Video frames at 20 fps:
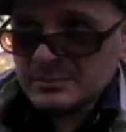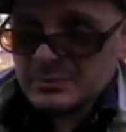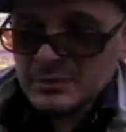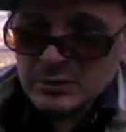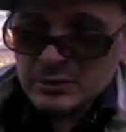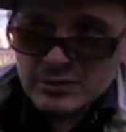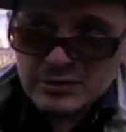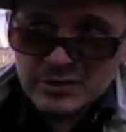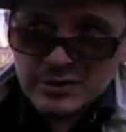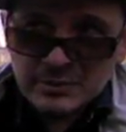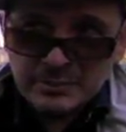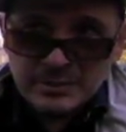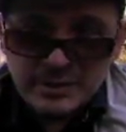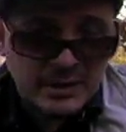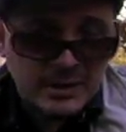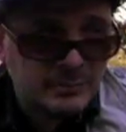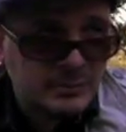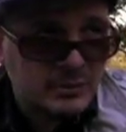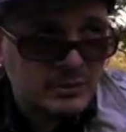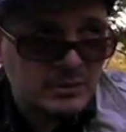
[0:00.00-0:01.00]
the music
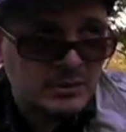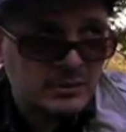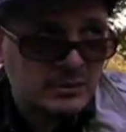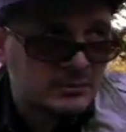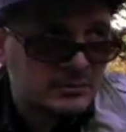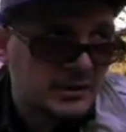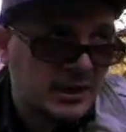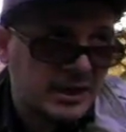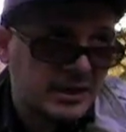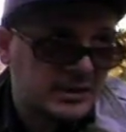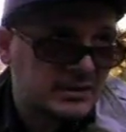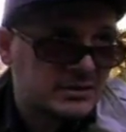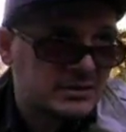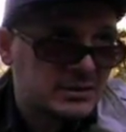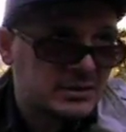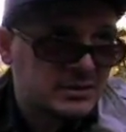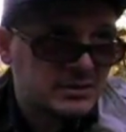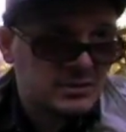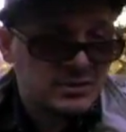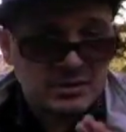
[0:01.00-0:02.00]
people, I'm not
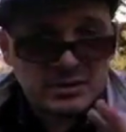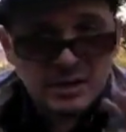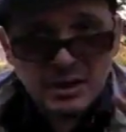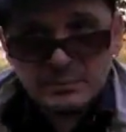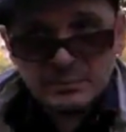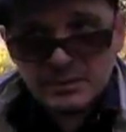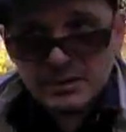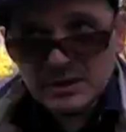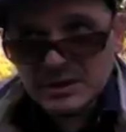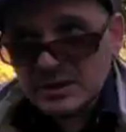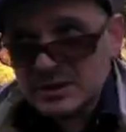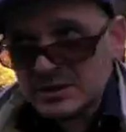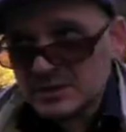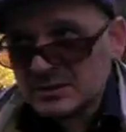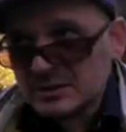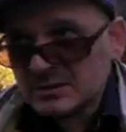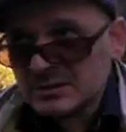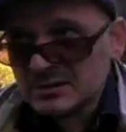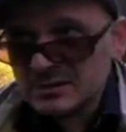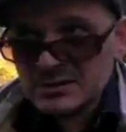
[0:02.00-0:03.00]
into the
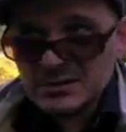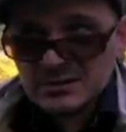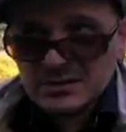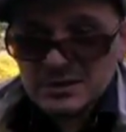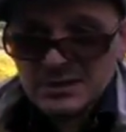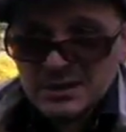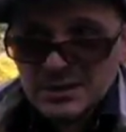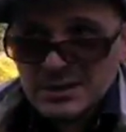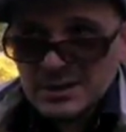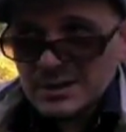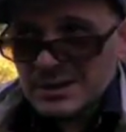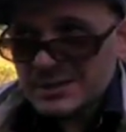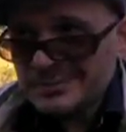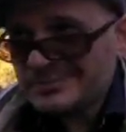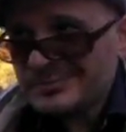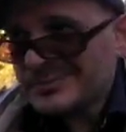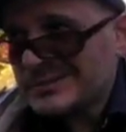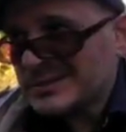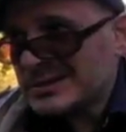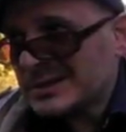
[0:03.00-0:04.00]
celebrities, because
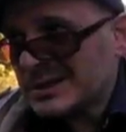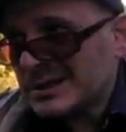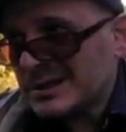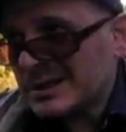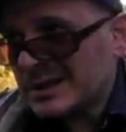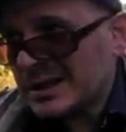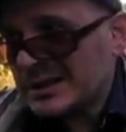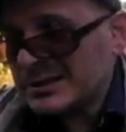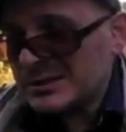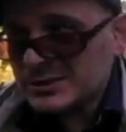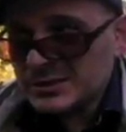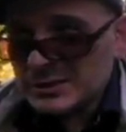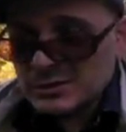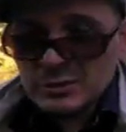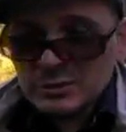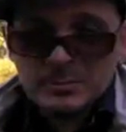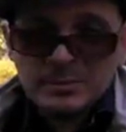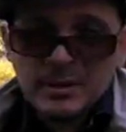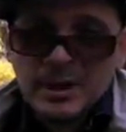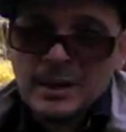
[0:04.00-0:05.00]
you know, I used to
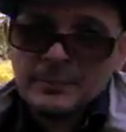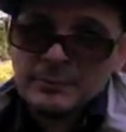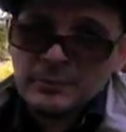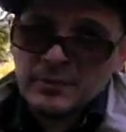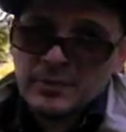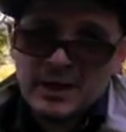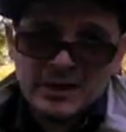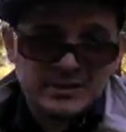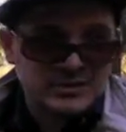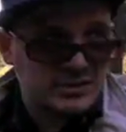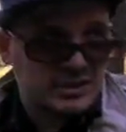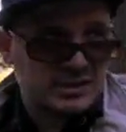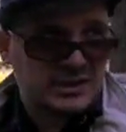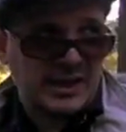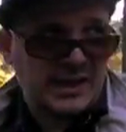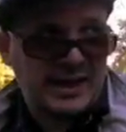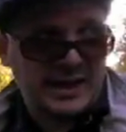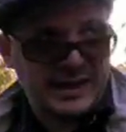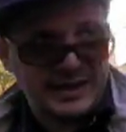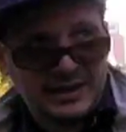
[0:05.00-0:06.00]
do paparazzi in
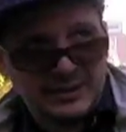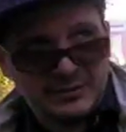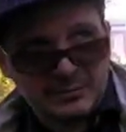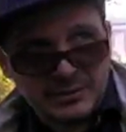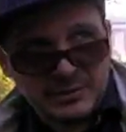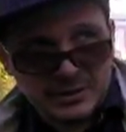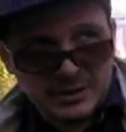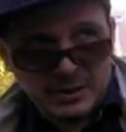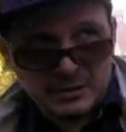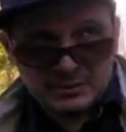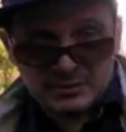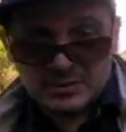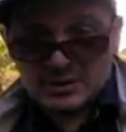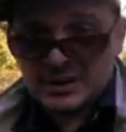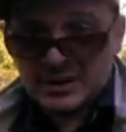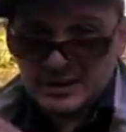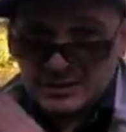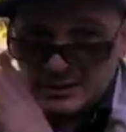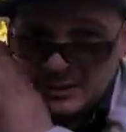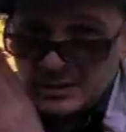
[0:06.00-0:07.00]
the 80s, but yo,
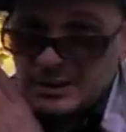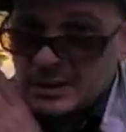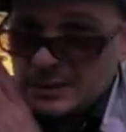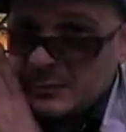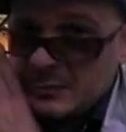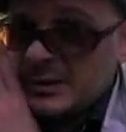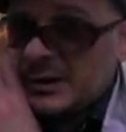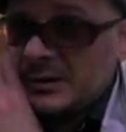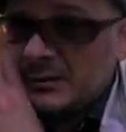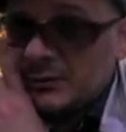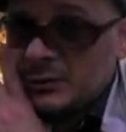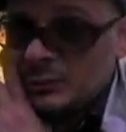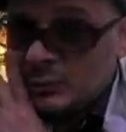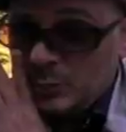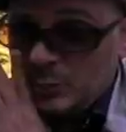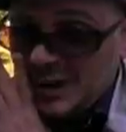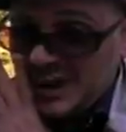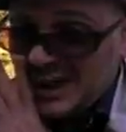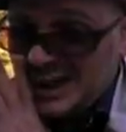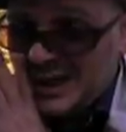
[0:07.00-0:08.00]
today's celebrities are
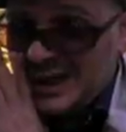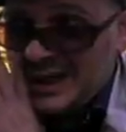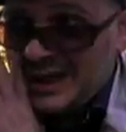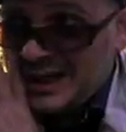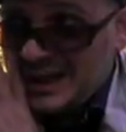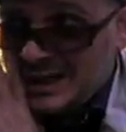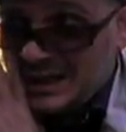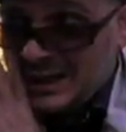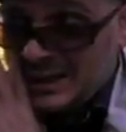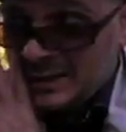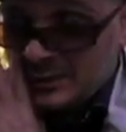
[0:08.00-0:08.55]
weak,